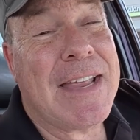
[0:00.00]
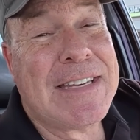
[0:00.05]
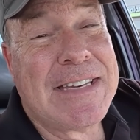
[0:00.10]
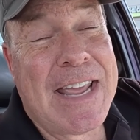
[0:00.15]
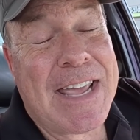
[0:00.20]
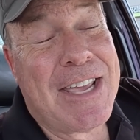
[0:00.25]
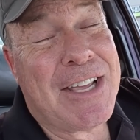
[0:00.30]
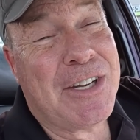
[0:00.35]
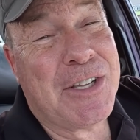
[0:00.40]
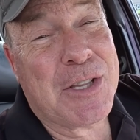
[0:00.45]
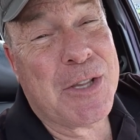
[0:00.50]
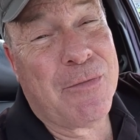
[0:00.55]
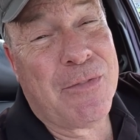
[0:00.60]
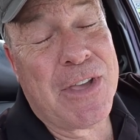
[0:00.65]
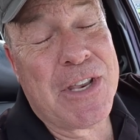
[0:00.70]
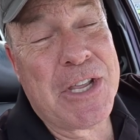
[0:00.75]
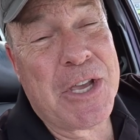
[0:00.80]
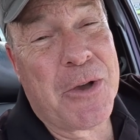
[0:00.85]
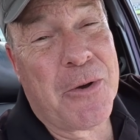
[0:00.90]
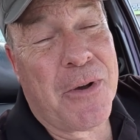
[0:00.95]
Take a look at the
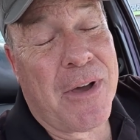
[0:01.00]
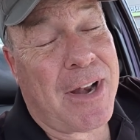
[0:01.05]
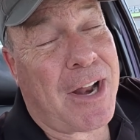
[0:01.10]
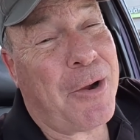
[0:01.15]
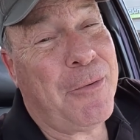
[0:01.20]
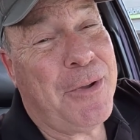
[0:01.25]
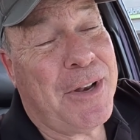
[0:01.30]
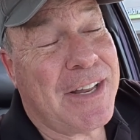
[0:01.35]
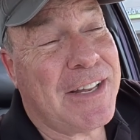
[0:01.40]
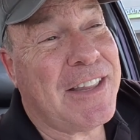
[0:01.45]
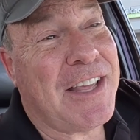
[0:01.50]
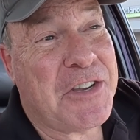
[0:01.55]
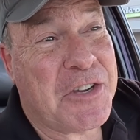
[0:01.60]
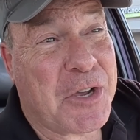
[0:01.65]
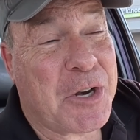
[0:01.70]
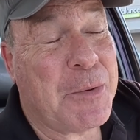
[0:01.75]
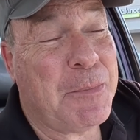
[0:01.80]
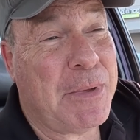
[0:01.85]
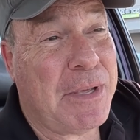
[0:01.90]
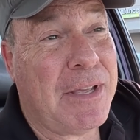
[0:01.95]
video, and I really think
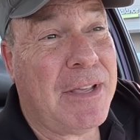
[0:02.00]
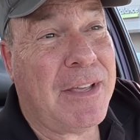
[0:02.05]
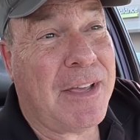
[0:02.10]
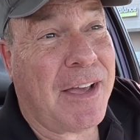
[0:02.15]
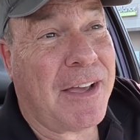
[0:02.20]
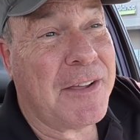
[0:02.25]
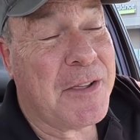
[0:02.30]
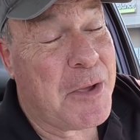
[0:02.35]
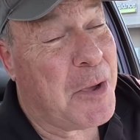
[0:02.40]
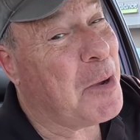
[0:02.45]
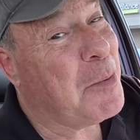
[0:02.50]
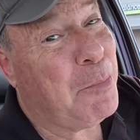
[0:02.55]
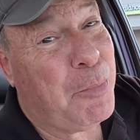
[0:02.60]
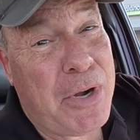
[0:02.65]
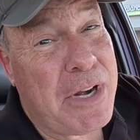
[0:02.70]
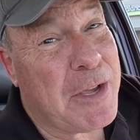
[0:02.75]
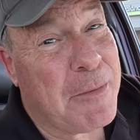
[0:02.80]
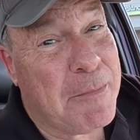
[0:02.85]
you're going to be pretty